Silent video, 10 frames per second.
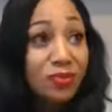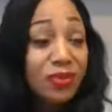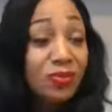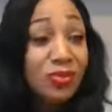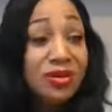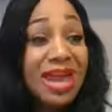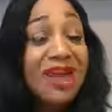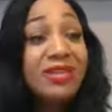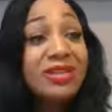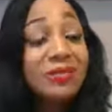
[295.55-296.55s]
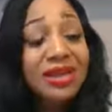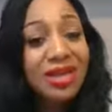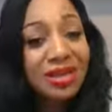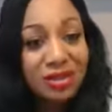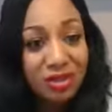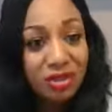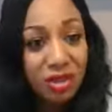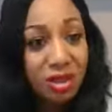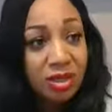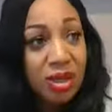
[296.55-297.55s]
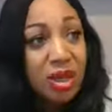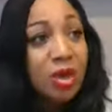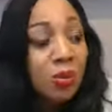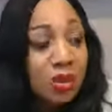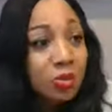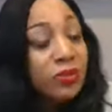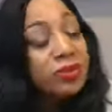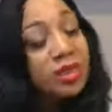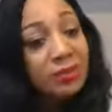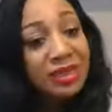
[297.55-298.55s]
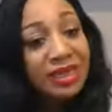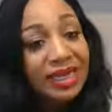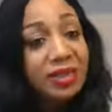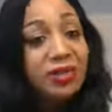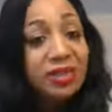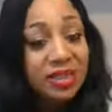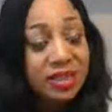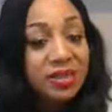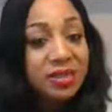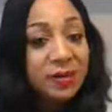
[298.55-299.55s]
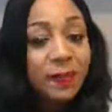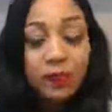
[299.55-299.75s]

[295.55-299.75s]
But having to make that decision on whether we was going to be late on the lease